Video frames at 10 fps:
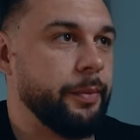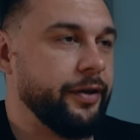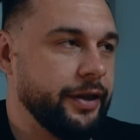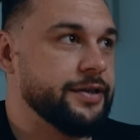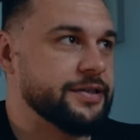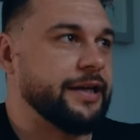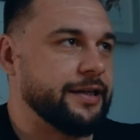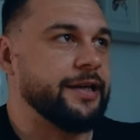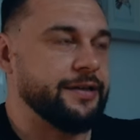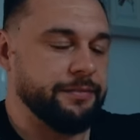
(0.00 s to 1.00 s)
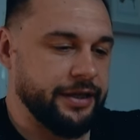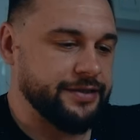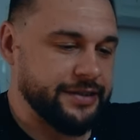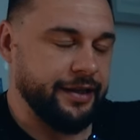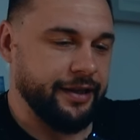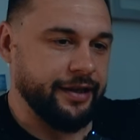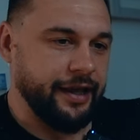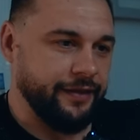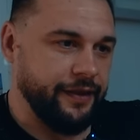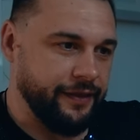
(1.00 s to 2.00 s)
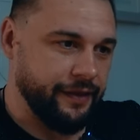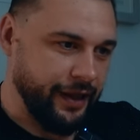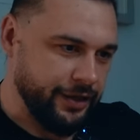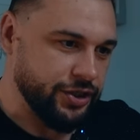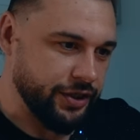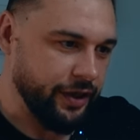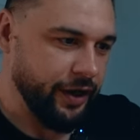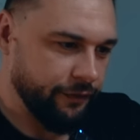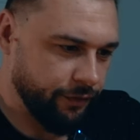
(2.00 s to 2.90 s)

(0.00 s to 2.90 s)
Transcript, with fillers: about he's like he he's telling like that that actually